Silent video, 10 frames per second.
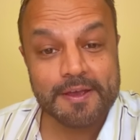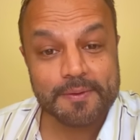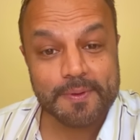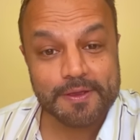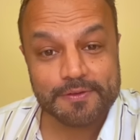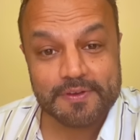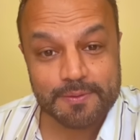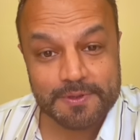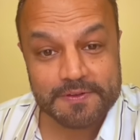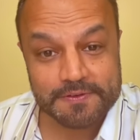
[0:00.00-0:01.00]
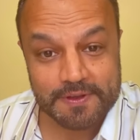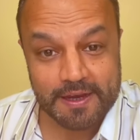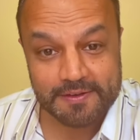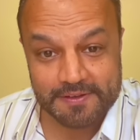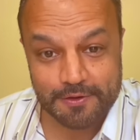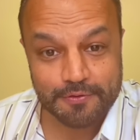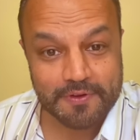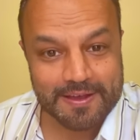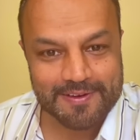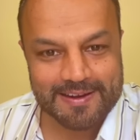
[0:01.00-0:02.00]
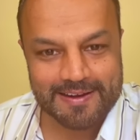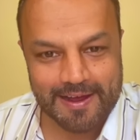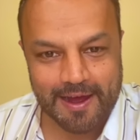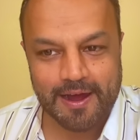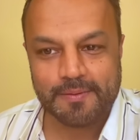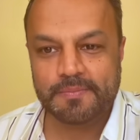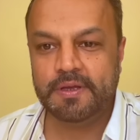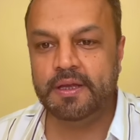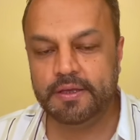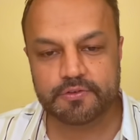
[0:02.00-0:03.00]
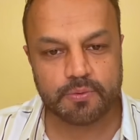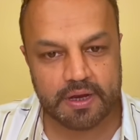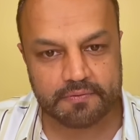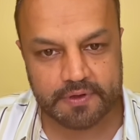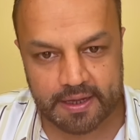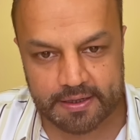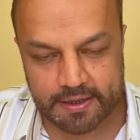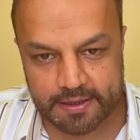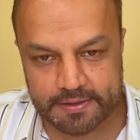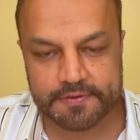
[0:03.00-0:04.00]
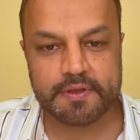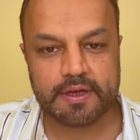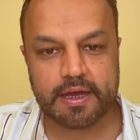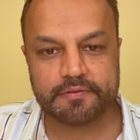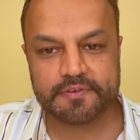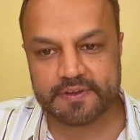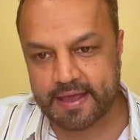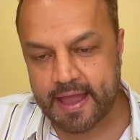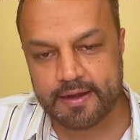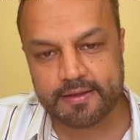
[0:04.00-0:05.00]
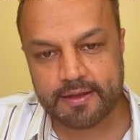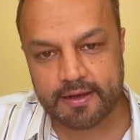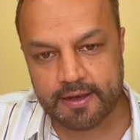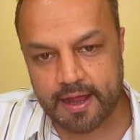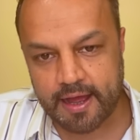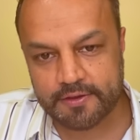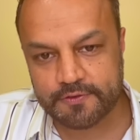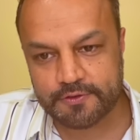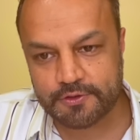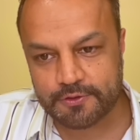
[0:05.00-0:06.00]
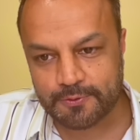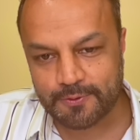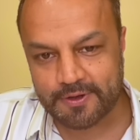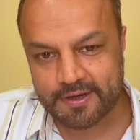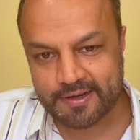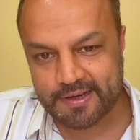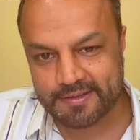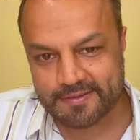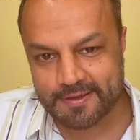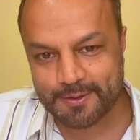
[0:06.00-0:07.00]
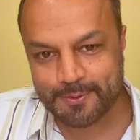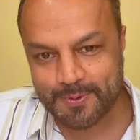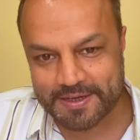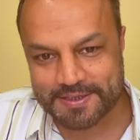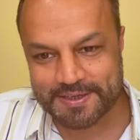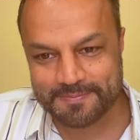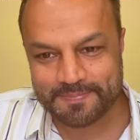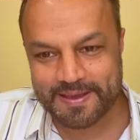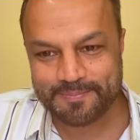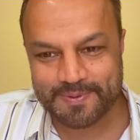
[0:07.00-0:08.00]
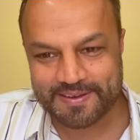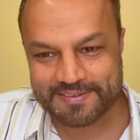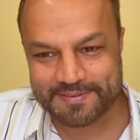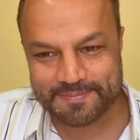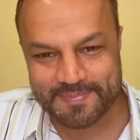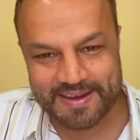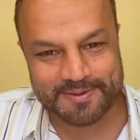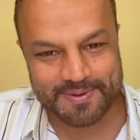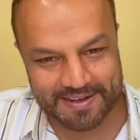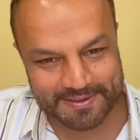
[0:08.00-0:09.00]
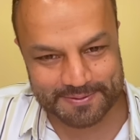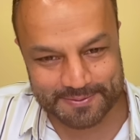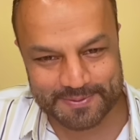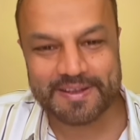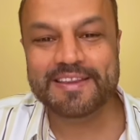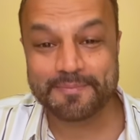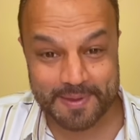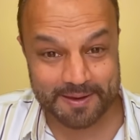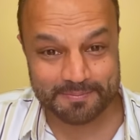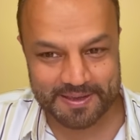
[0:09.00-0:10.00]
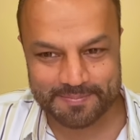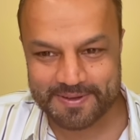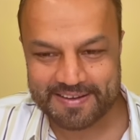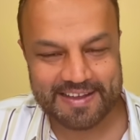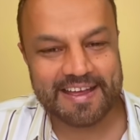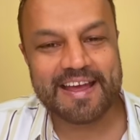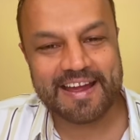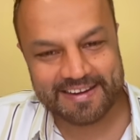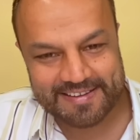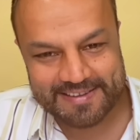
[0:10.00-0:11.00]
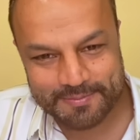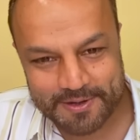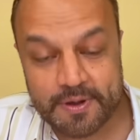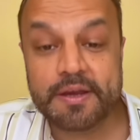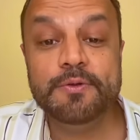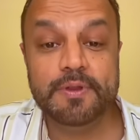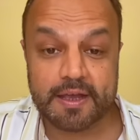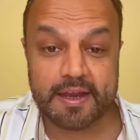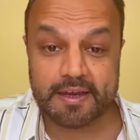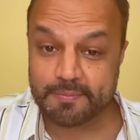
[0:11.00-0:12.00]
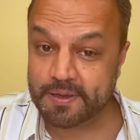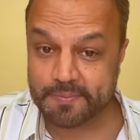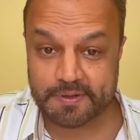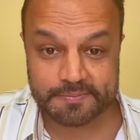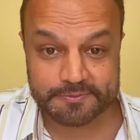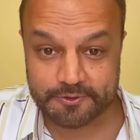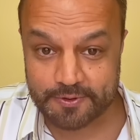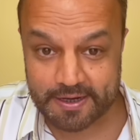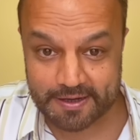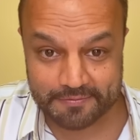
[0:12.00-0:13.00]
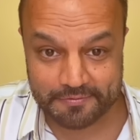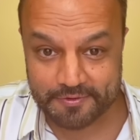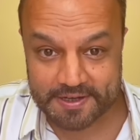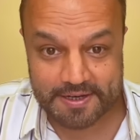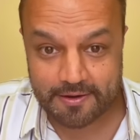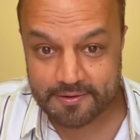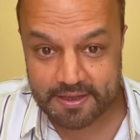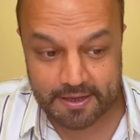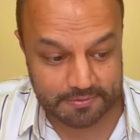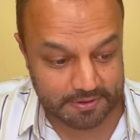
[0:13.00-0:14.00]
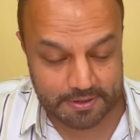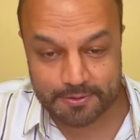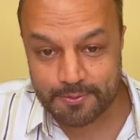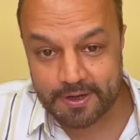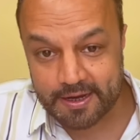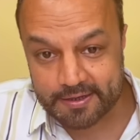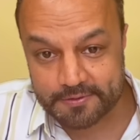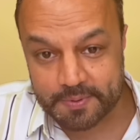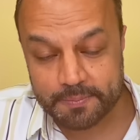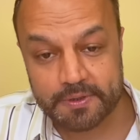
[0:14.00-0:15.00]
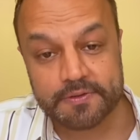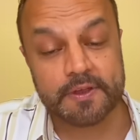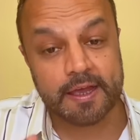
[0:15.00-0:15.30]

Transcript: where your syllabus is 8051 and ARM. So what I've done is I've scanned the last two recent question papers. May 22, the main paper, and December 22, the KT paper. Right? Fresh out of the oven, the two latest papers.